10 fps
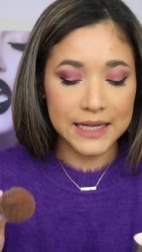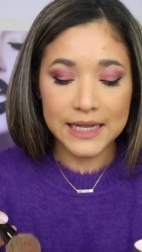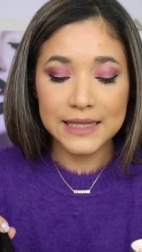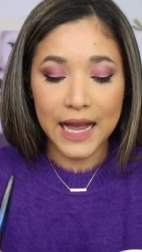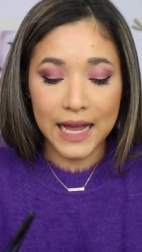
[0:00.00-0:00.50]

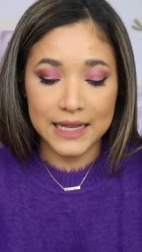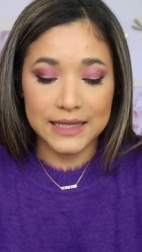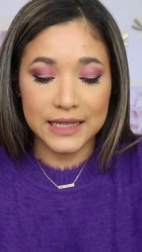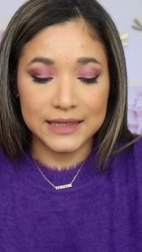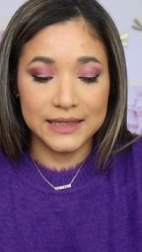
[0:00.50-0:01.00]
this
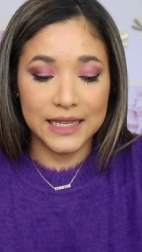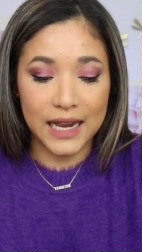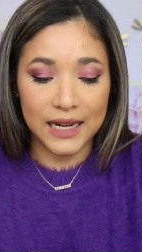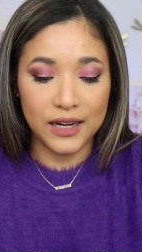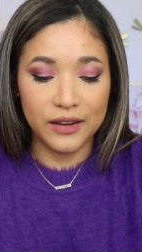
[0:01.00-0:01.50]
has a
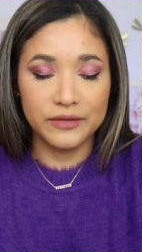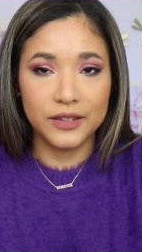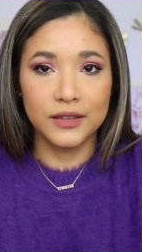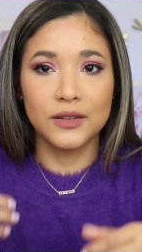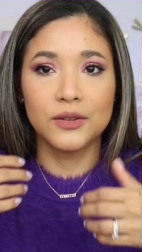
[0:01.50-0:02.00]
ton of
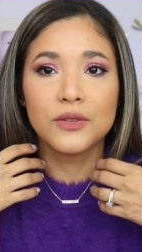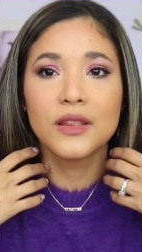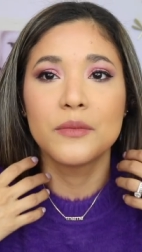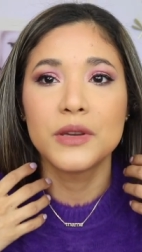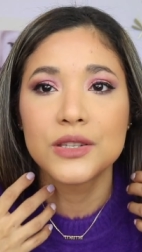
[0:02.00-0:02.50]
glow.
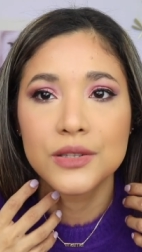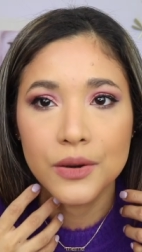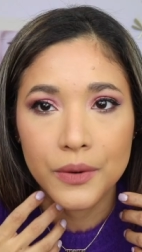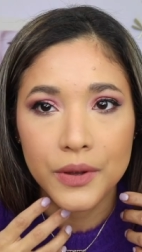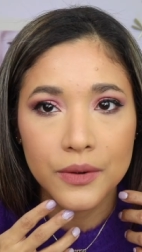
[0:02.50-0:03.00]
Let me
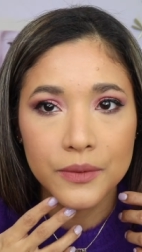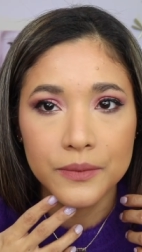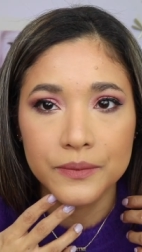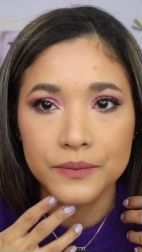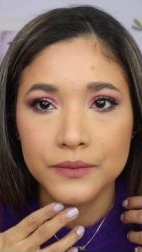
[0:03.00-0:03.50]
show you.
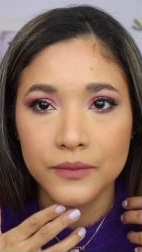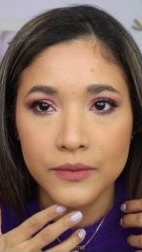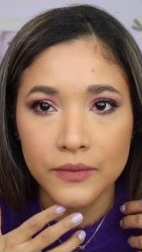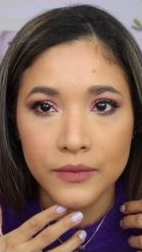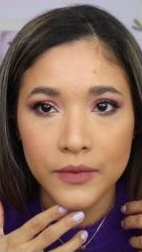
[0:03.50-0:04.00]

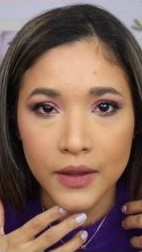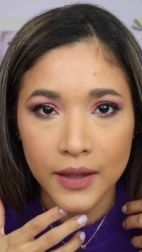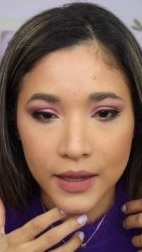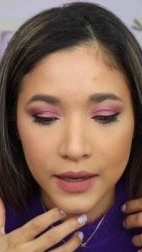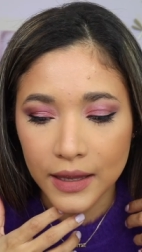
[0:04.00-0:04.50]

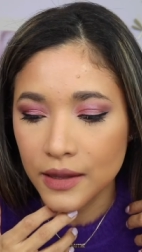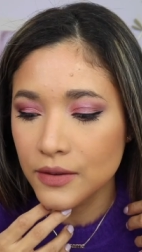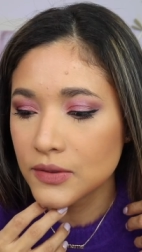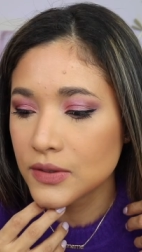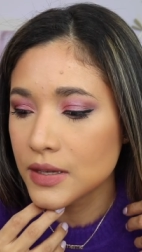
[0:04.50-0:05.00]
Can
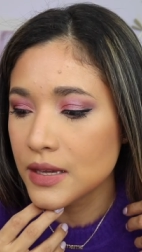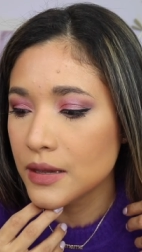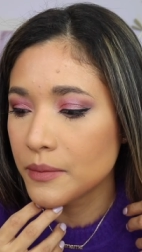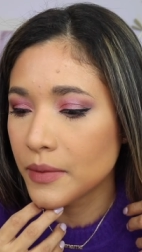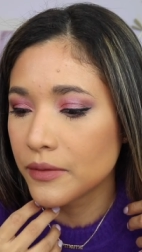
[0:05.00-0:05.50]
you
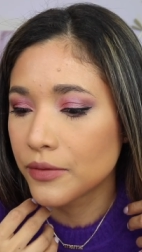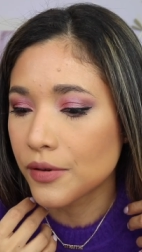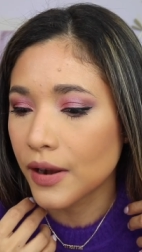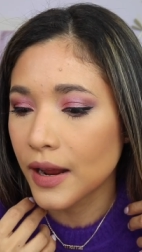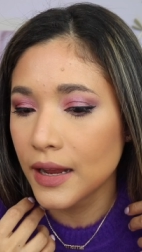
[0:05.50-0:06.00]
see my
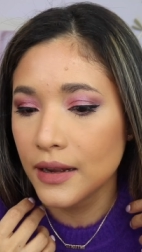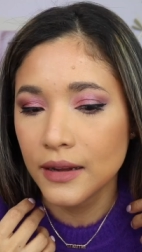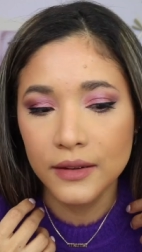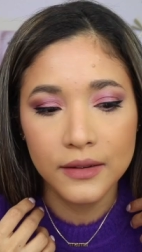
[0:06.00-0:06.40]
forehead?